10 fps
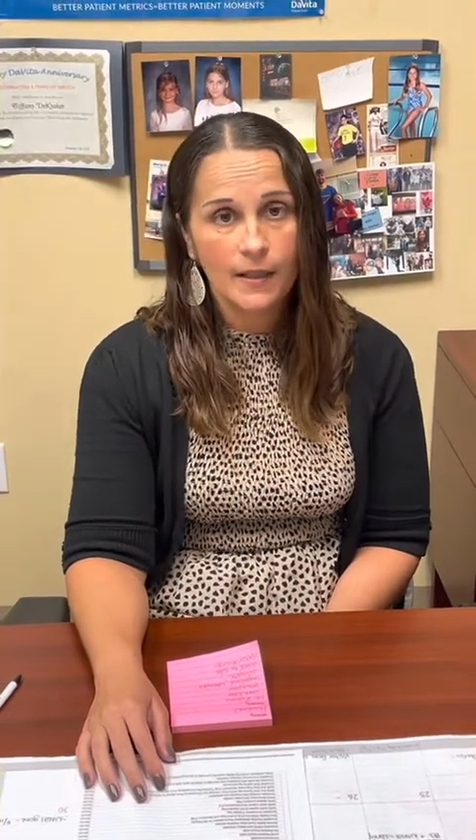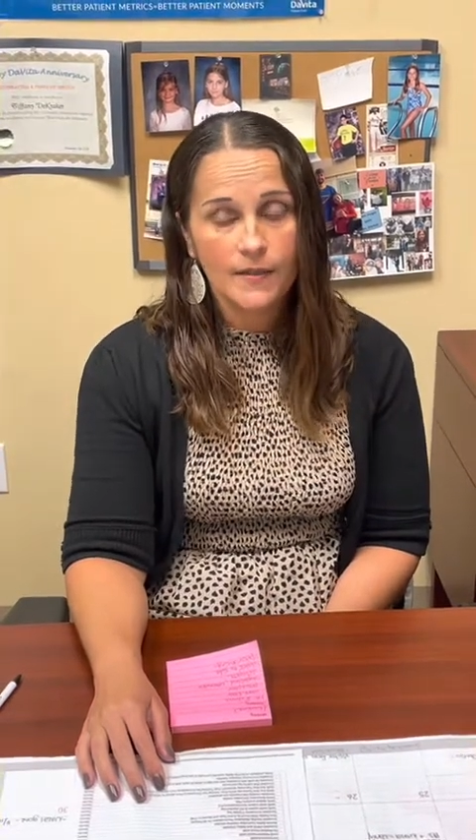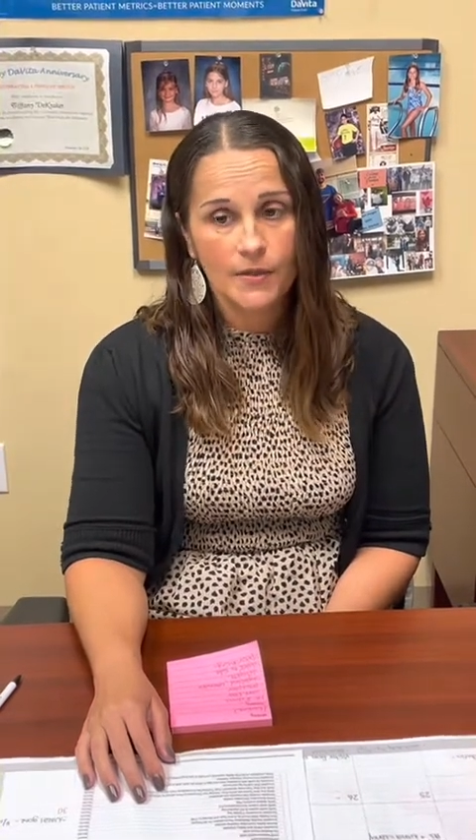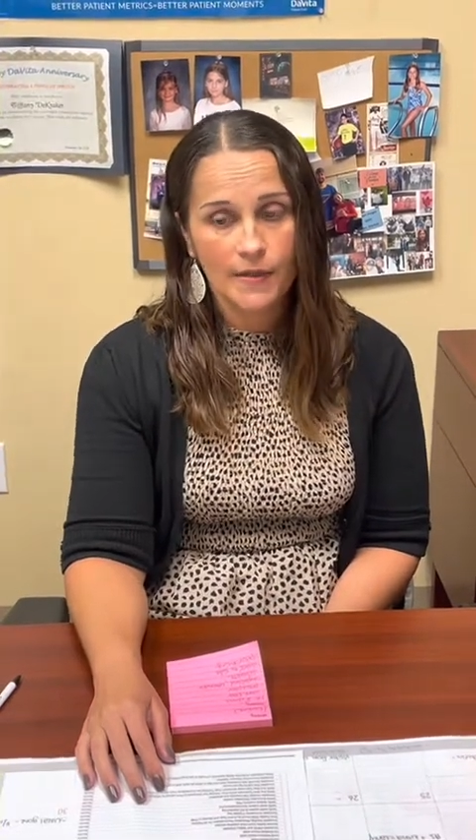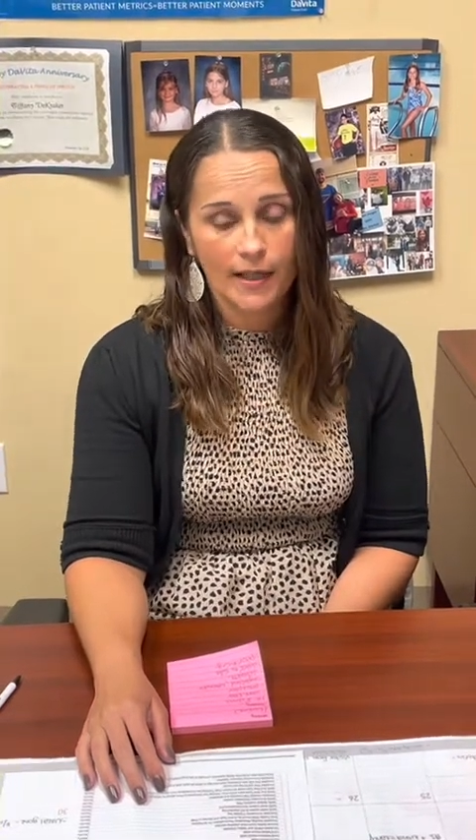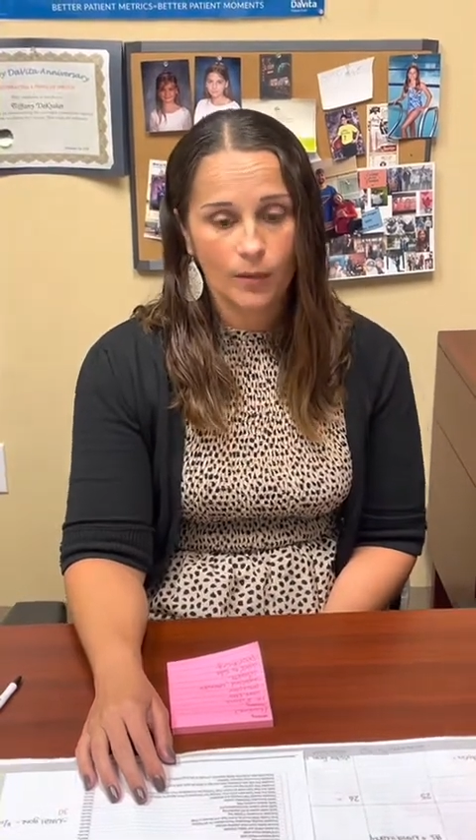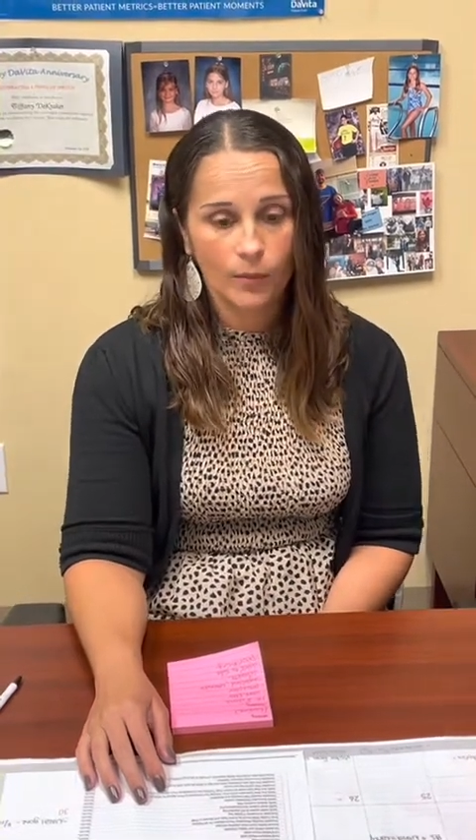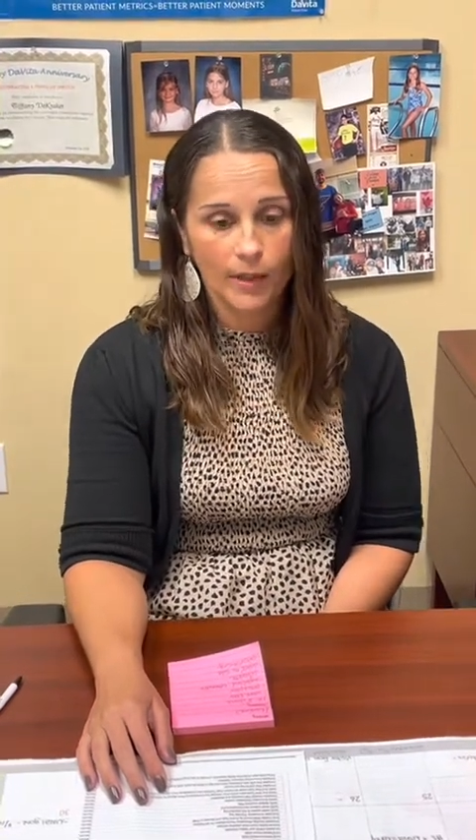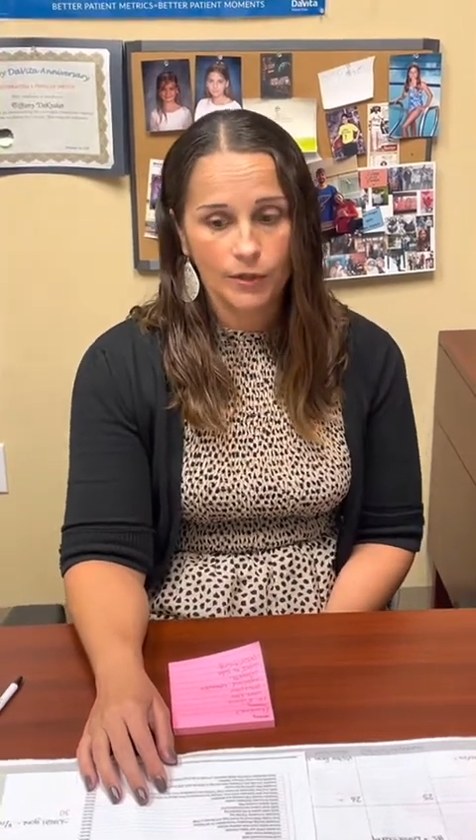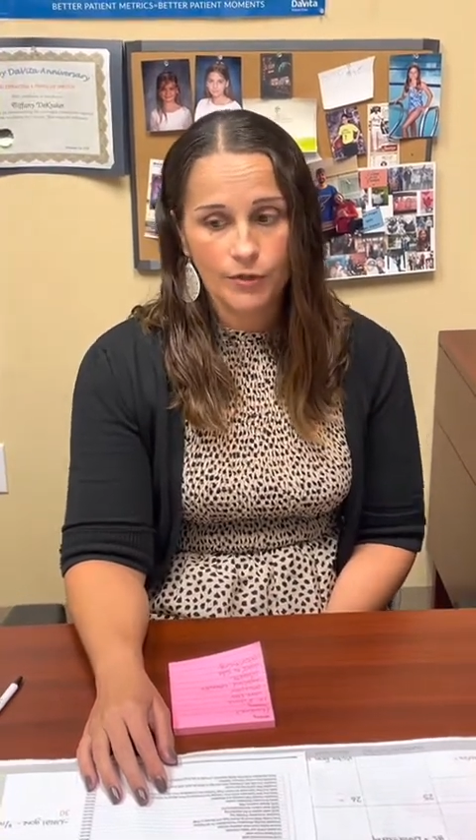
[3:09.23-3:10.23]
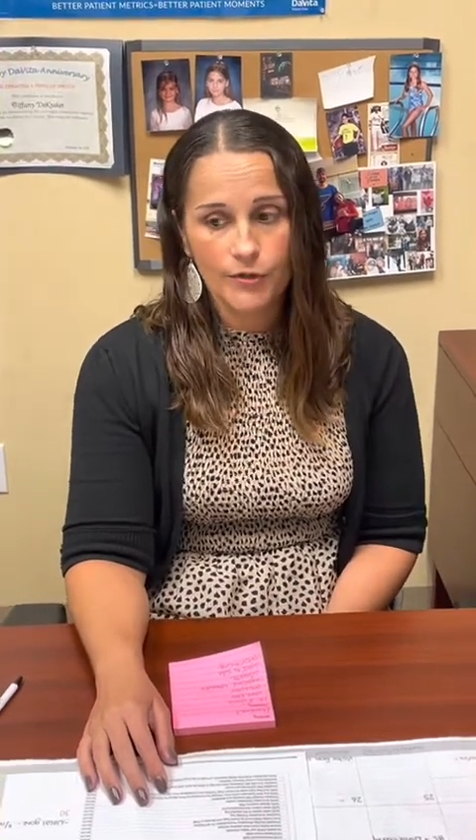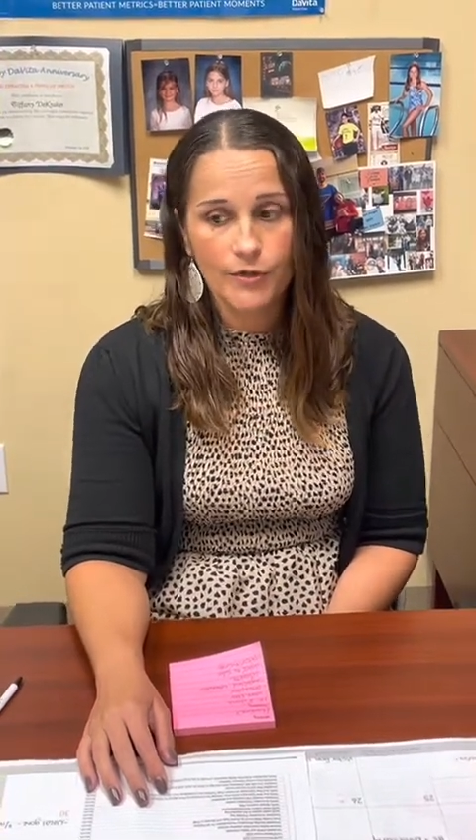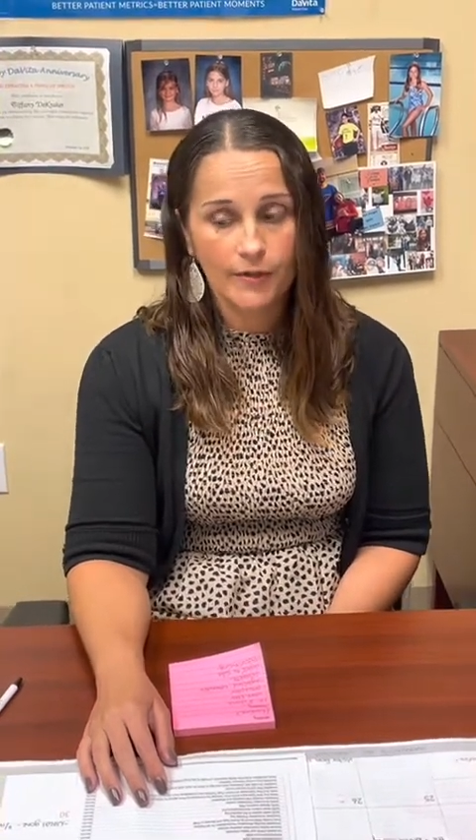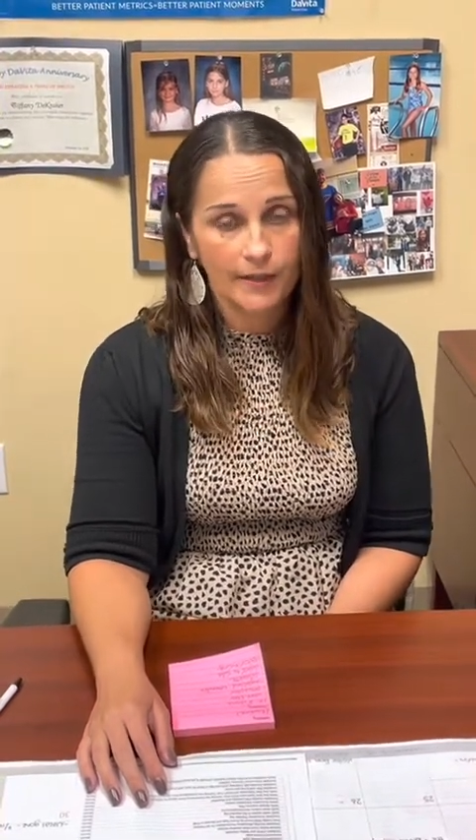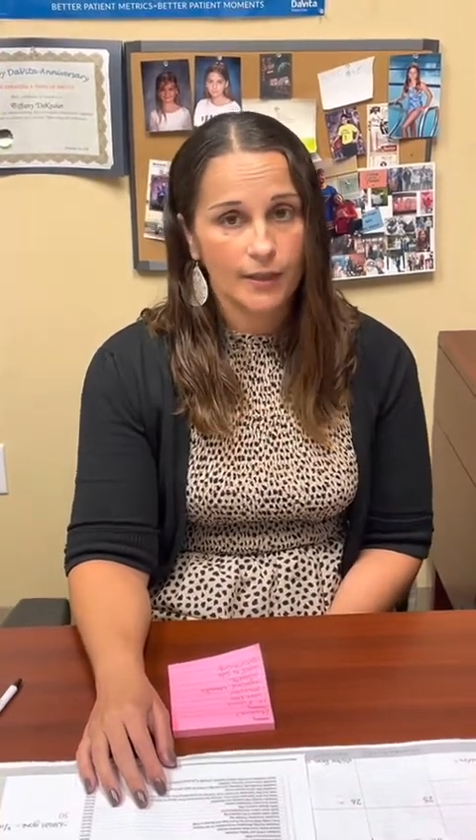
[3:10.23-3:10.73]
so that when your
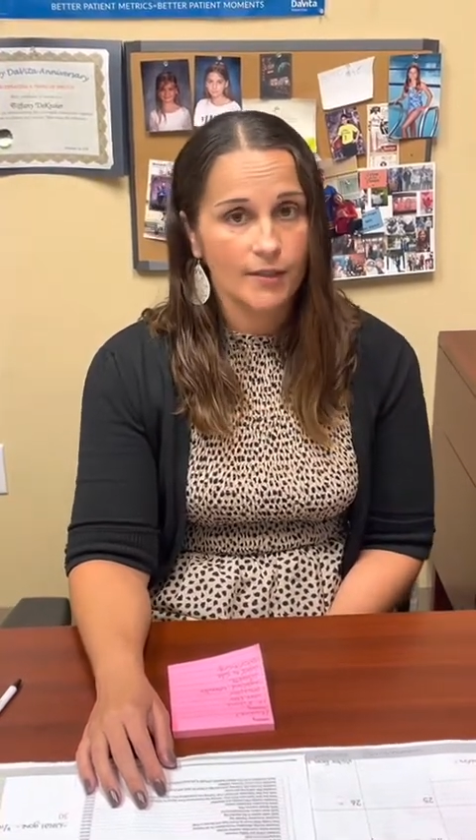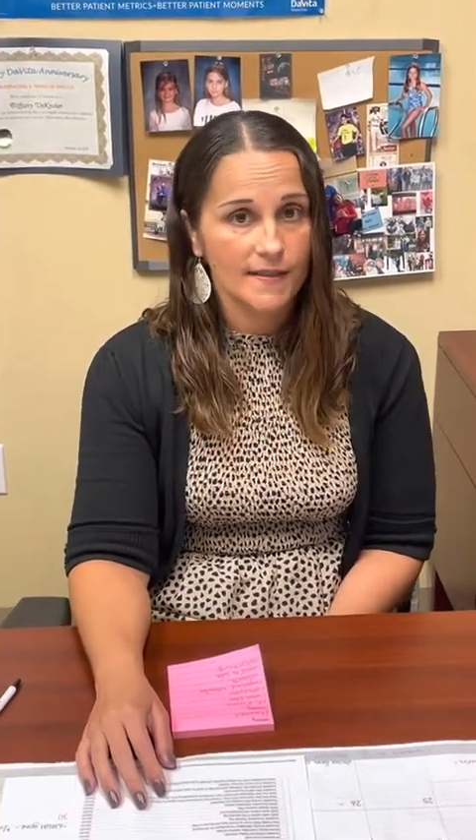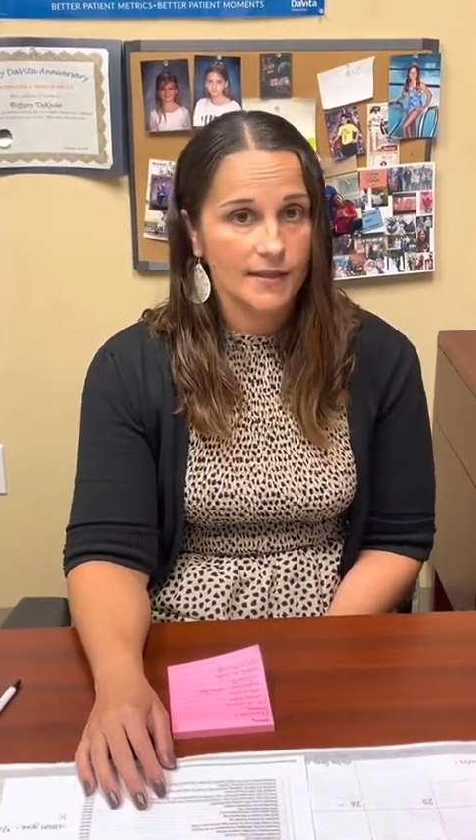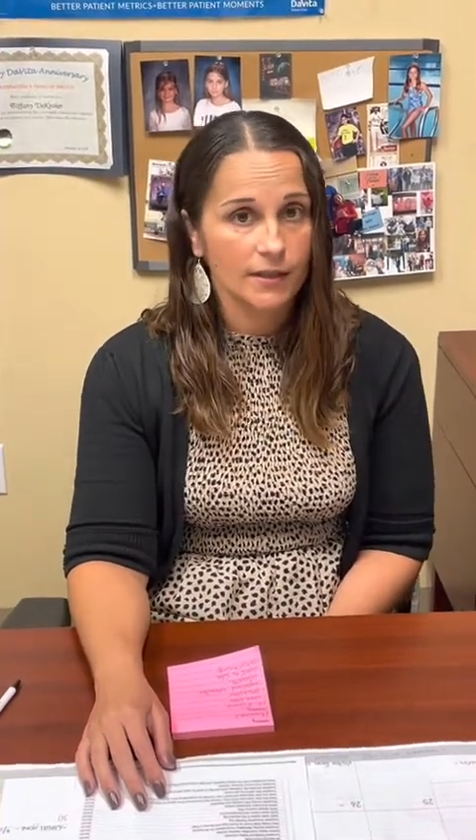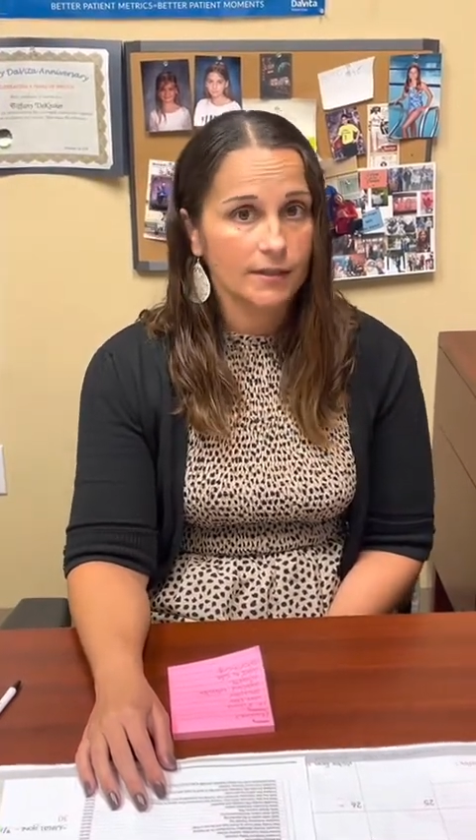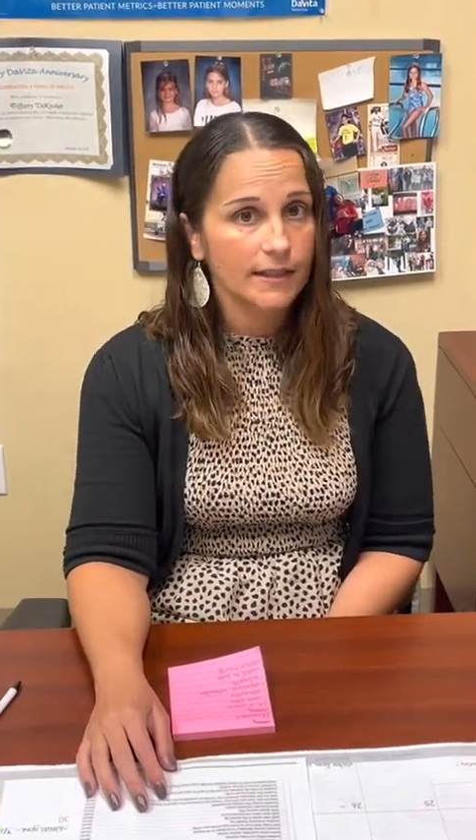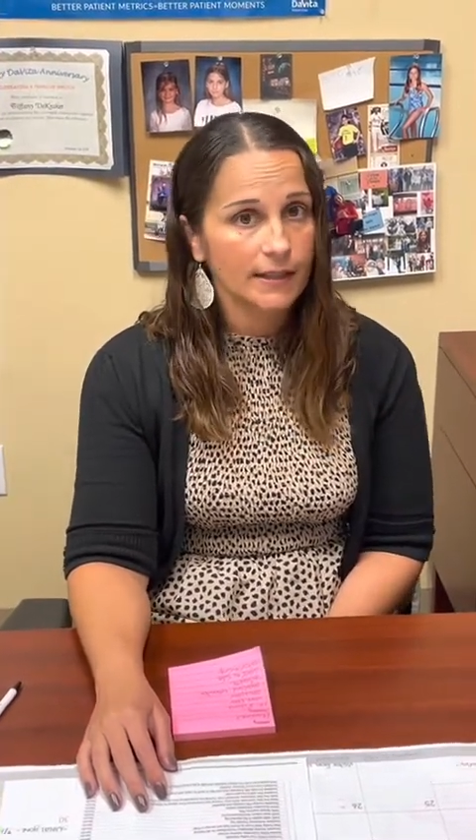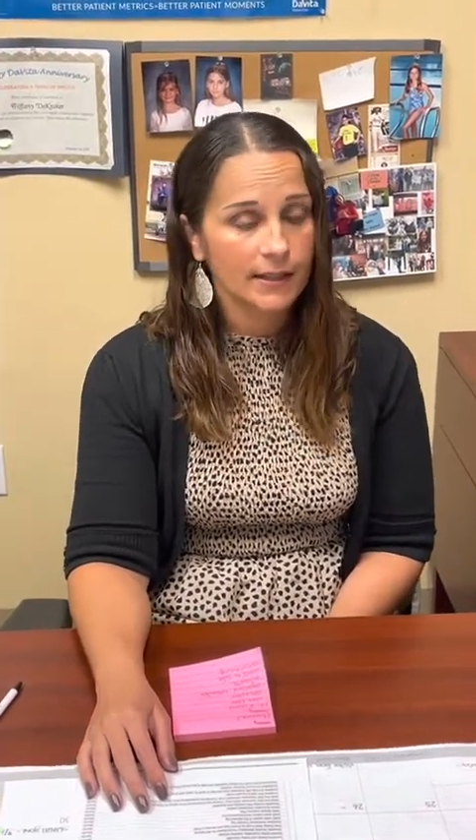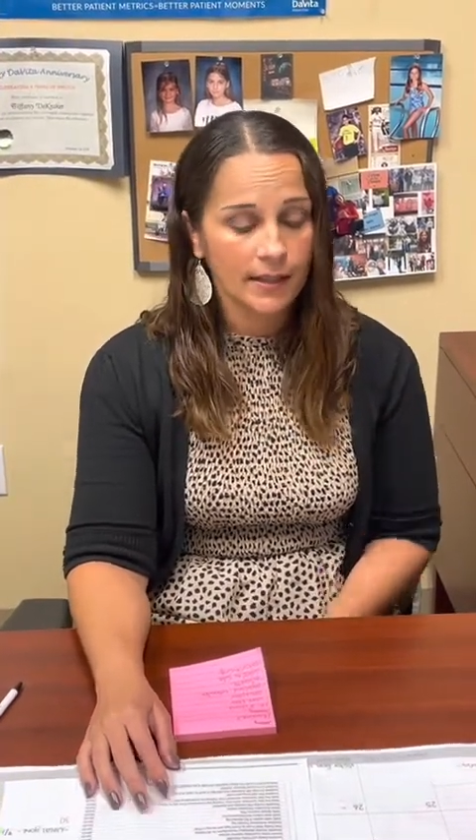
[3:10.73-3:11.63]
surveyor's in the clinic,